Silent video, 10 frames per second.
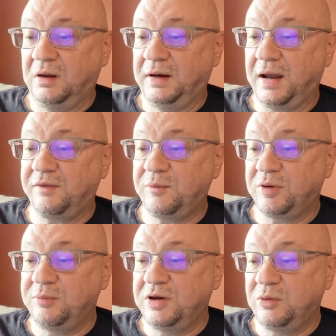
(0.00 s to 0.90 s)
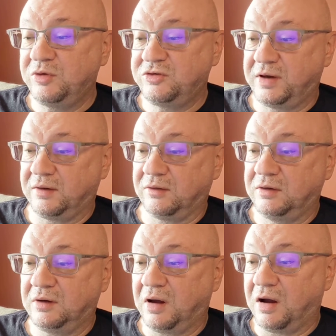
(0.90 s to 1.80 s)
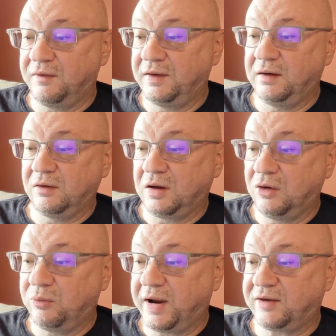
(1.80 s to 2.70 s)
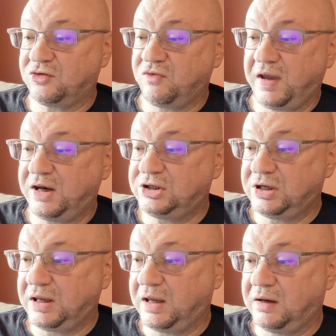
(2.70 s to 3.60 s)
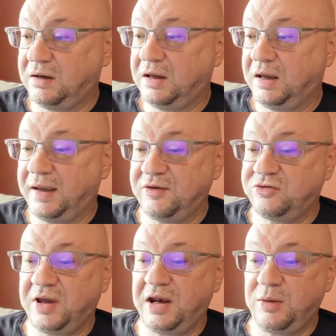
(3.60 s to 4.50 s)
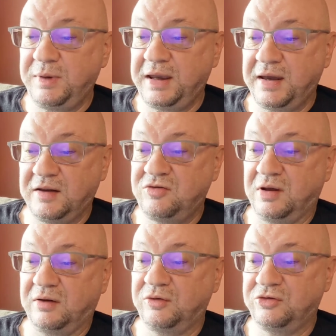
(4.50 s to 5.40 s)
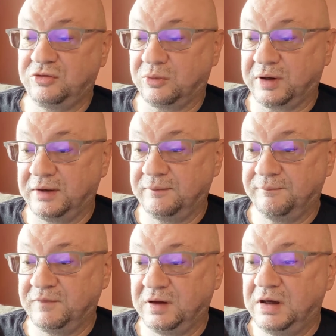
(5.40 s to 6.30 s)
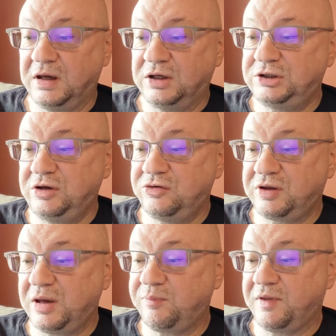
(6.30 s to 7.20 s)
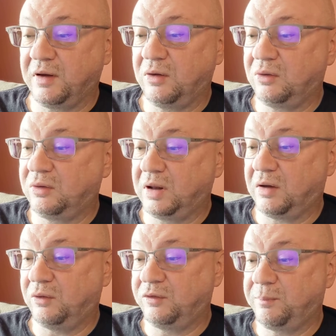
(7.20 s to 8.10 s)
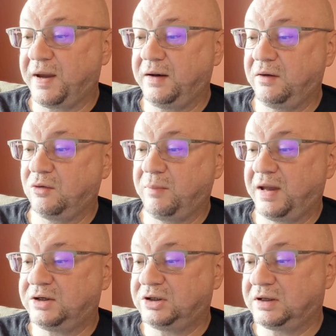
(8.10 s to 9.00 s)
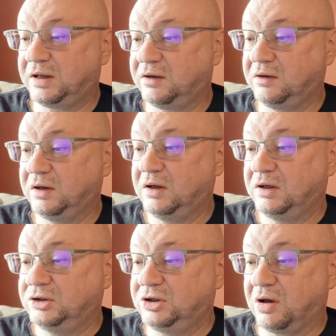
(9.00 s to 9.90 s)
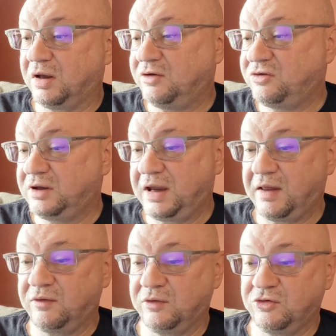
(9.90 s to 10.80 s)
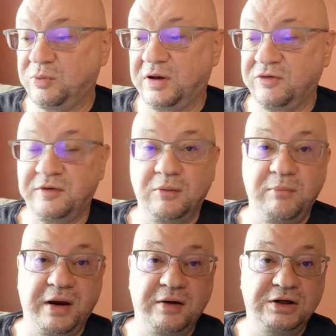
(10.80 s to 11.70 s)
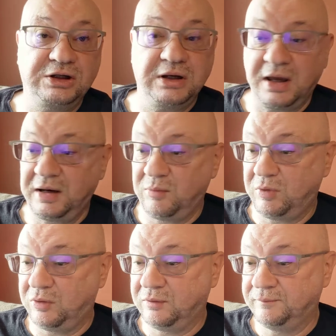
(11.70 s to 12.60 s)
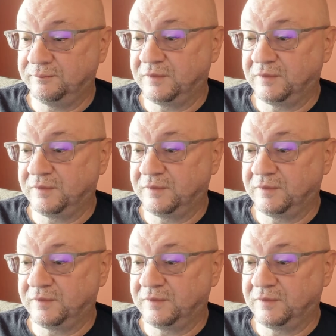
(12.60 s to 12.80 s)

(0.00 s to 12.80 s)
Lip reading: Now that Bermuda was settled, all the little coat racks vanished again, and Sandy began to tell her story. She skipped the whole oath binding her magic and John's together, as well as their marriage and honeymoon.